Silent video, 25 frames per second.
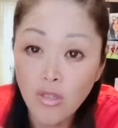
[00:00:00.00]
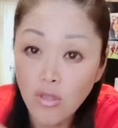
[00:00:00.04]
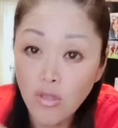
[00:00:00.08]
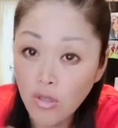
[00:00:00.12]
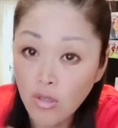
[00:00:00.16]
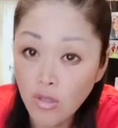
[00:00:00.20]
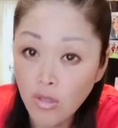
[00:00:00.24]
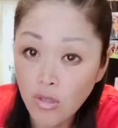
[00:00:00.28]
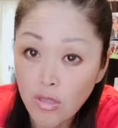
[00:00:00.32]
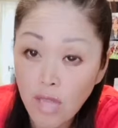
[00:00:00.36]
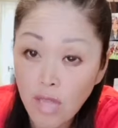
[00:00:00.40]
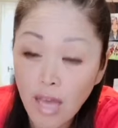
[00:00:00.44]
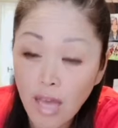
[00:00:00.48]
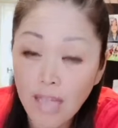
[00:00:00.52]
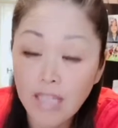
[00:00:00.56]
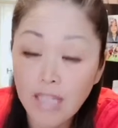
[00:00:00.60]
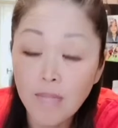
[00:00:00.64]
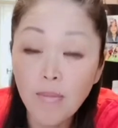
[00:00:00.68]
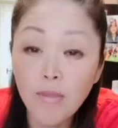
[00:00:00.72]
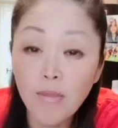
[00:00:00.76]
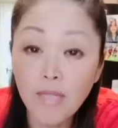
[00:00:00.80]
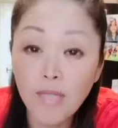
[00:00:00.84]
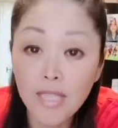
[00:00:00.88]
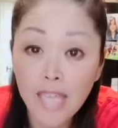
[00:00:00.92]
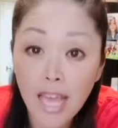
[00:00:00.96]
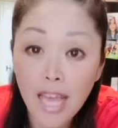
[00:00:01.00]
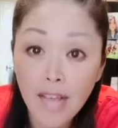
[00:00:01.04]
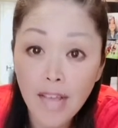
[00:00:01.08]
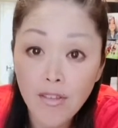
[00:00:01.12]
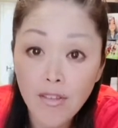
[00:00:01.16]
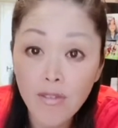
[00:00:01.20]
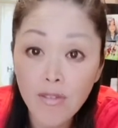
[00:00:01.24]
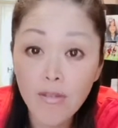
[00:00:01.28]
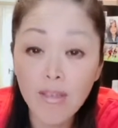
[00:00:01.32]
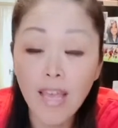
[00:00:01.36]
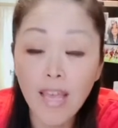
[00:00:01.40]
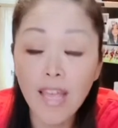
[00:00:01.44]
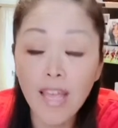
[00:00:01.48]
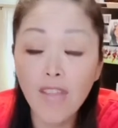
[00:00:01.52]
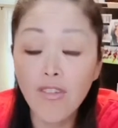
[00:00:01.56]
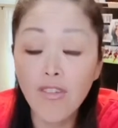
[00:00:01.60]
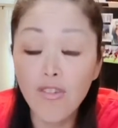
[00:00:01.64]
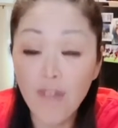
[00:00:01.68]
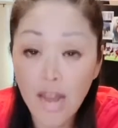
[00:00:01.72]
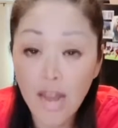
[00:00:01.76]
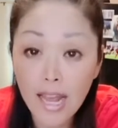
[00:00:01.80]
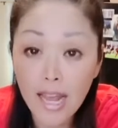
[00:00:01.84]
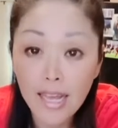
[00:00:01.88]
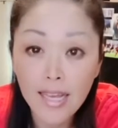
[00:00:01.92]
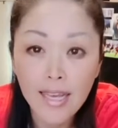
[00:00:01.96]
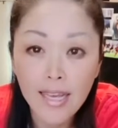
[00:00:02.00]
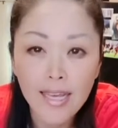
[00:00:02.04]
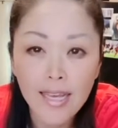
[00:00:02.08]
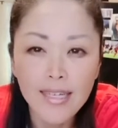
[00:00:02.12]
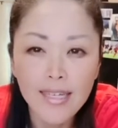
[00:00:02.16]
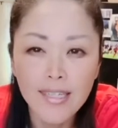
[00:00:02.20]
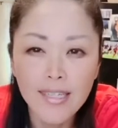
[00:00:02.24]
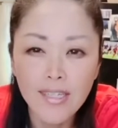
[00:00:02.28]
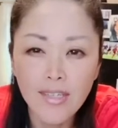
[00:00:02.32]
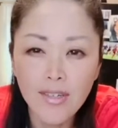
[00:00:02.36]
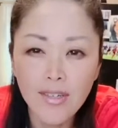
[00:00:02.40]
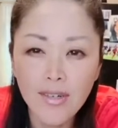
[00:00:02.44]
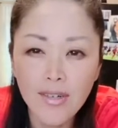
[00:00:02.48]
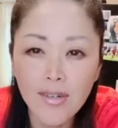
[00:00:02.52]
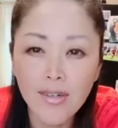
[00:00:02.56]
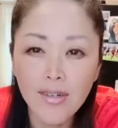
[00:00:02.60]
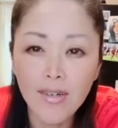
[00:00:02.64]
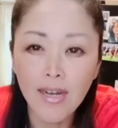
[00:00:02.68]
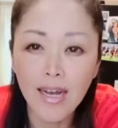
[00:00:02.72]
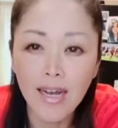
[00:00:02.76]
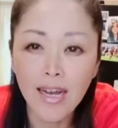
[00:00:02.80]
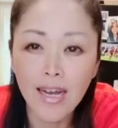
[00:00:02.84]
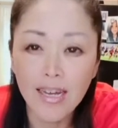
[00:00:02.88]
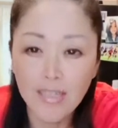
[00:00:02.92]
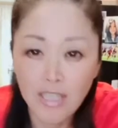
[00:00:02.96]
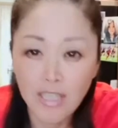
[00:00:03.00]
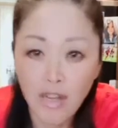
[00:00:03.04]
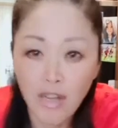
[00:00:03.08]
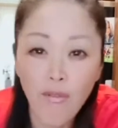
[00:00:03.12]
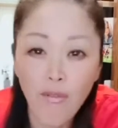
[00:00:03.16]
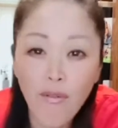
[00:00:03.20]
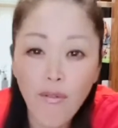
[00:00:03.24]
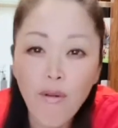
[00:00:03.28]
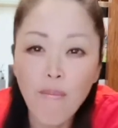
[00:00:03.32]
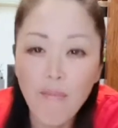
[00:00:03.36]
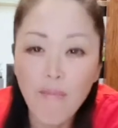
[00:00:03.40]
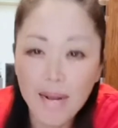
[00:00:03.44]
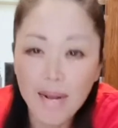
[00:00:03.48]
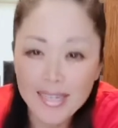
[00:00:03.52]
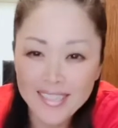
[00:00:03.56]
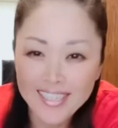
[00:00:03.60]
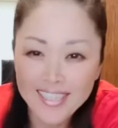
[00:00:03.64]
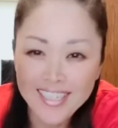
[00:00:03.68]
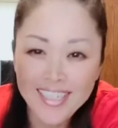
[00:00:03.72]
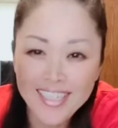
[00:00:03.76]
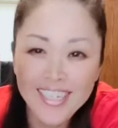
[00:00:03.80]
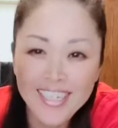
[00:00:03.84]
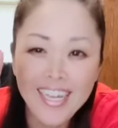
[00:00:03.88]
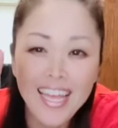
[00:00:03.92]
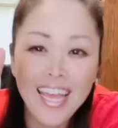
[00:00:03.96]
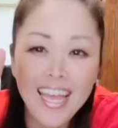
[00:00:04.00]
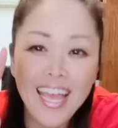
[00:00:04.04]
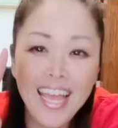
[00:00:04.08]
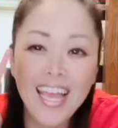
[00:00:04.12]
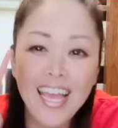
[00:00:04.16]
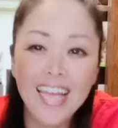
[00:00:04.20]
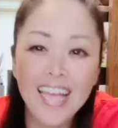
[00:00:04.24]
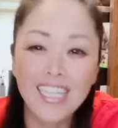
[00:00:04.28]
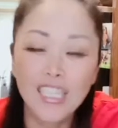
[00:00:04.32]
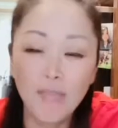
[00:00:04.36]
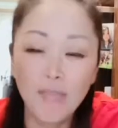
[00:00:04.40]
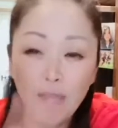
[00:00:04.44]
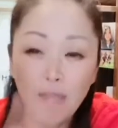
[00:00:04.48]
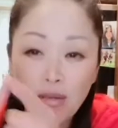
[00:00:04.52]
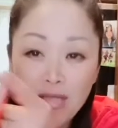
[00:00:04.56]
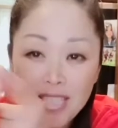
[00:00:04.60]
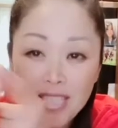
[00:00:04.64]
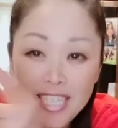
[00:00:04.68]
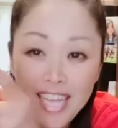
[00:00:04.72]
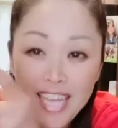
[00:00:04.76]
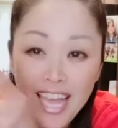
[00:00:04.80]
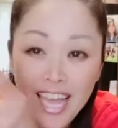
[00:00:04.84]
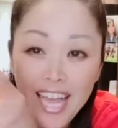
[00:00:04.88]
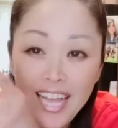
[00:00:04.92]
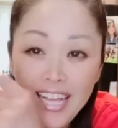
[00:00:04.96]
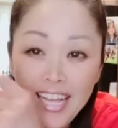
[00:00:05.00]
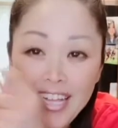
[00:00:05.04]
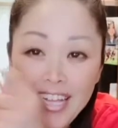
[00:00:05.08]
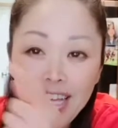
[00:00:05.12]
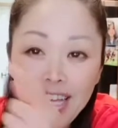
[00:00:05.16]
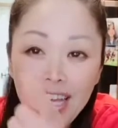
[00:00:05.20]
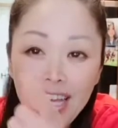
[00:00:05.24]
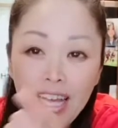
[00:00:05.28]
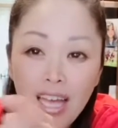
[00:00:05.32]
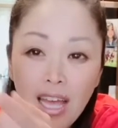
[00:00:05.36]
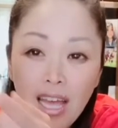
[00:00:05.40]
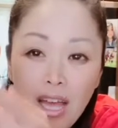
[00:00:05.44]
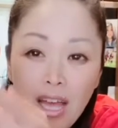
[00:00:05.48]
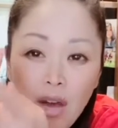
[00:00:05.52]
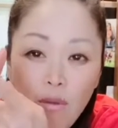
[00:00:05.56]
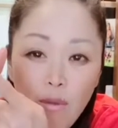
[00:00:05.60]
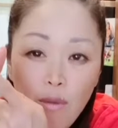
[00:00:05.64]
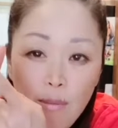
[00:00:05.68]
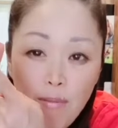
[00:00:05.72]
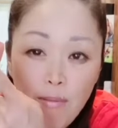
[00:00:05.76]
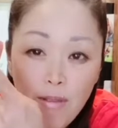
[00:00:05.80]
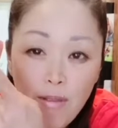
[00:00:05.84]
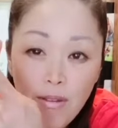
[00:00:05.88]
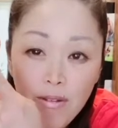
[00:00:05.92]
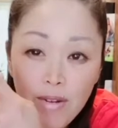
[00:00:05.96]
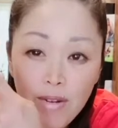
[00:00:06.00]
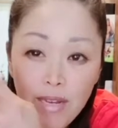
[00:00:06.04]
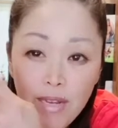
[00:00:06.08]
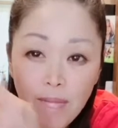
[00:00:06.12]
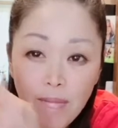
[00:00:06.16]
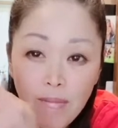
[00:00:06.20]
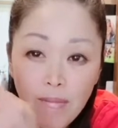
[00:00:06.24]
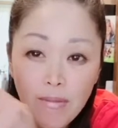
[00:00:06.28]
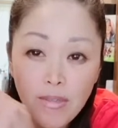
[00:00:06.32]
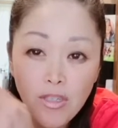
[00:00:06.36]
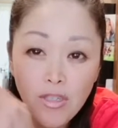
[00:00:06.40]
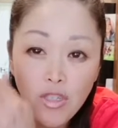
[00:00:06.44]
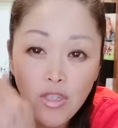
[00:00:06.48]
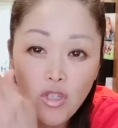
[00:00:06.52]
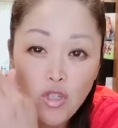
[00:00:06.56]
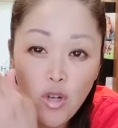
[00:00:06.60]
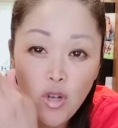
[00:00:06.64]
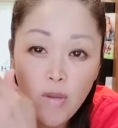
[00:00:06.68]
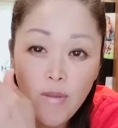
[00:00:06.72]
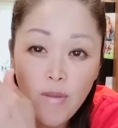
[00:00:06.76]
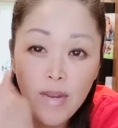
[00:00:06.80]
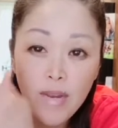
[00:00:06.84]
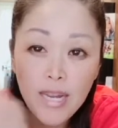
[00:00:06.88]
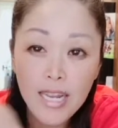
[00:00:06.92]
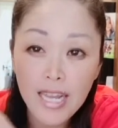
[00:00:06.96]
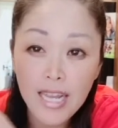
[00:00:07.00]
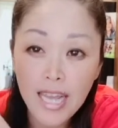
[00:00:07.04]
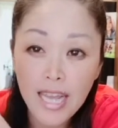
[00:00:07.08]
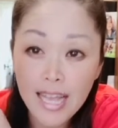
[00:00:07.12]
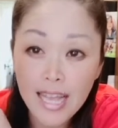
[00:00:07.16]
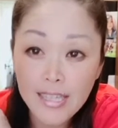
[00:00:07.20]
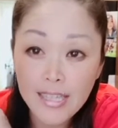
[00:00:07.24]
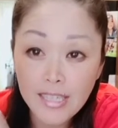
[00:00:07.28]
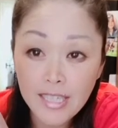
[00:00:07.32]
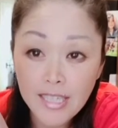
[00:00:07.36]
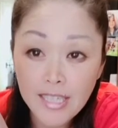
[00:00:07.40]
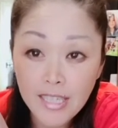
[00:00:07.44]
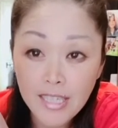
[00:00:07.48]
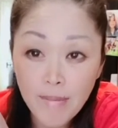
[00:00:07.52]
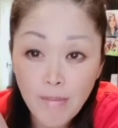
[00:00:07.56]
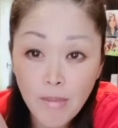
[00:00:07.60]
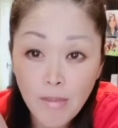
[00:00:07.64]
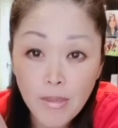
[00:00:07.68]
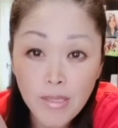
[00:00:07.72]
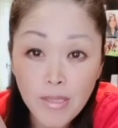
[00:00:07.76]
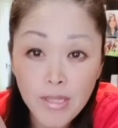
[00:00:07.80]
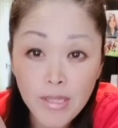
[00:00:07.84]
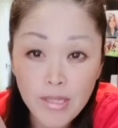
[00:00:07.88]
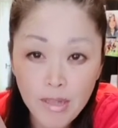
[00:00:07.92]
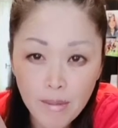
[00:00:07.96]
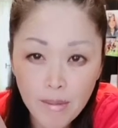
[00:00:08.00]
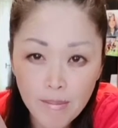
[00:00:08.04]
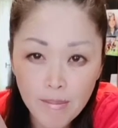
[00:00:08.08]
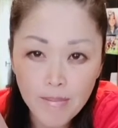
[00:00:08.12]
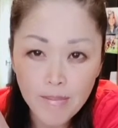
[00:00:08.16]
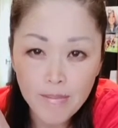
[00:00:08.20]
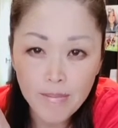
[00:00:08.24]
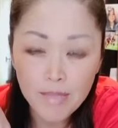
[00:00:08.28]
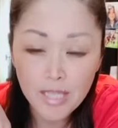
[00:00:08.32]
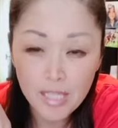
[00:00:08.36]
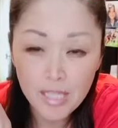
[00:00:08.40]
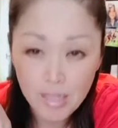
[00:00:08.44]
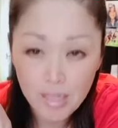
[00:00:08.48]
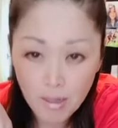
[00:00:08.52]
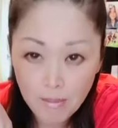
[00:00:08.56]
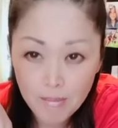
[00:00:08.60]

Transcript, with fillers: the sponge cake to get dry. So uh, actually four parts: uh, sponge cake, whipped cream, strawberry, and simple syrup. syrup.